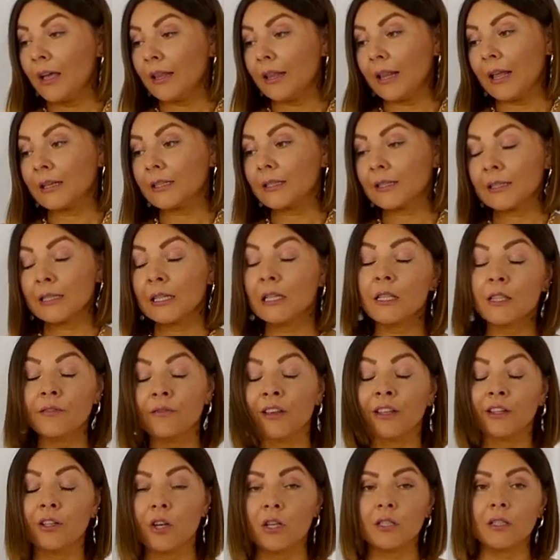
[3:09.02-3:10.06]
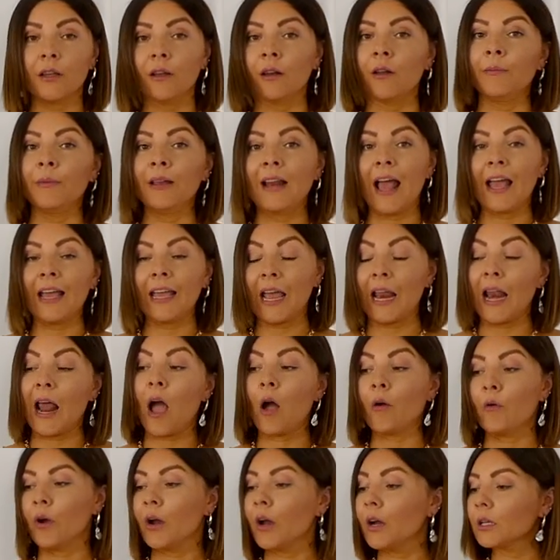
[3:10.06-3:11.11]
this, this video is gonna be like an
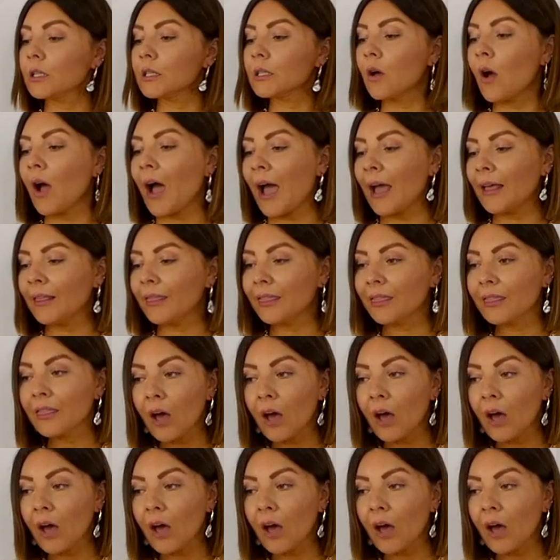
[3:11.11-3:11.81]
hour so I